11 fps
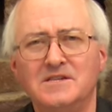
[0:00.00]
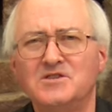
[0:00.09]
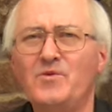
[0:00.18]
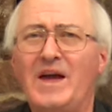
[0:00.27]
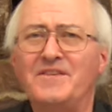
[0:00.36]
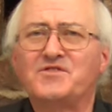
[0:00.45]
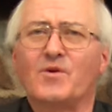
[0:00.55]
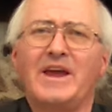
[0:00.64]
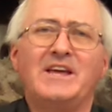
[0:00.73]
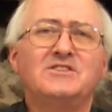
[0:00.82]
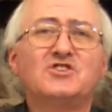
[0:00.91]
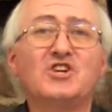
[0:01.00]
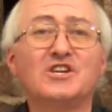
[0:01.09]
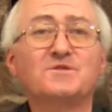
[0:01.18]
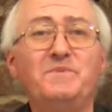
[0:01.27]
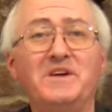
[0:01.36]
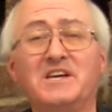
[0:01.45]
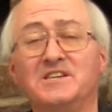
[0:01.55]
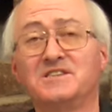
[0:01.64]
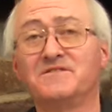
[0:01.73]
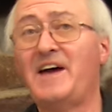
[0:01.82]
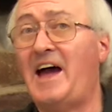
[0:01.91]
Do we have trains just because
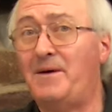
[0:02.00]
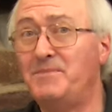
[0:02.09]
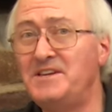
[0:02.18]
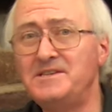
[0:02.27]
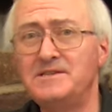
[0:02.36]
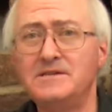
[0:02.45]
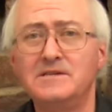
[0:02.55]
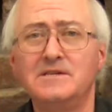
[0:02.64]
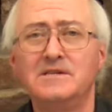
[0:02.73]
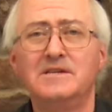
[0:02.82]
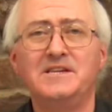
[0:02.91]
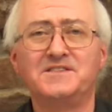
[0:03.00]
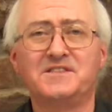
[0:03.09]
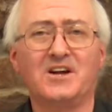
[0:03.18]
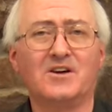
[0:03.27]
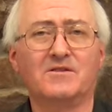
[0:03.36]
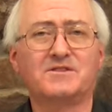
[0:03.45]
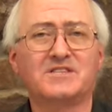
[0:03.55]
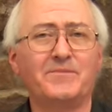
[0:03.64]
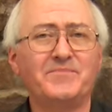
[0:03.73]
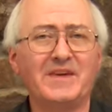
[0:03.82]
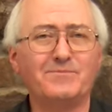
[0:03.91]
of habit? Is there
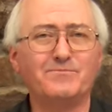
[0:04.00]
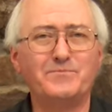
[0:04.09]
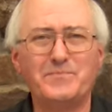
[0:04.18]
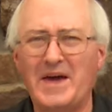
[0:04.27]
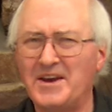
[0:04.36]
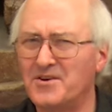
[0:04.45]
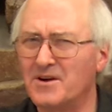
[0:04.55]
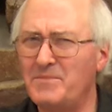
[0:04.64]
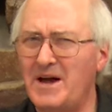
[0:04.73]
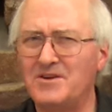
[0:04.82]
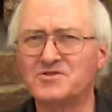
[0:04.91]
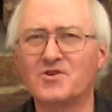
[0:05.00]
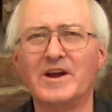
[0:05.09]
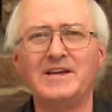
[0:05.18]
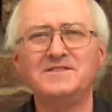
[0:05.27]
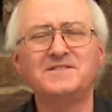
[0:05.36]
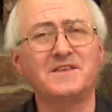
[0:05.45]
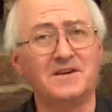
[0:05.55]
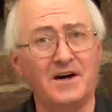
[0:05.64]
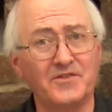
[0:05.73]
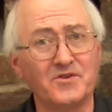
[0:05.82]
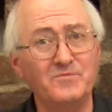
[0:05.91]
something better about trains than
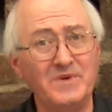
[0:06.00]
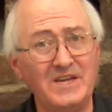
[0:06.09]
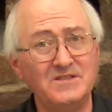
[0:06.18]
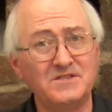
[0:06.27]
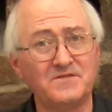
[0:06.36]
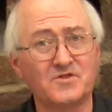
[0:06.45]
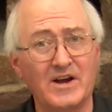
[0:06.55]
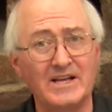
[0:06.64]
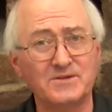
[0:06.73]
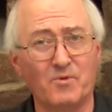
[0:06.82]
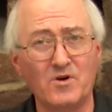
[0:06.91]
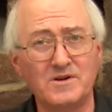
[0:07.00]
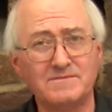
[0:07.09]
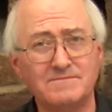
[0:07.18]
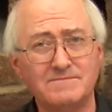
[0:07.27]
other means of transport?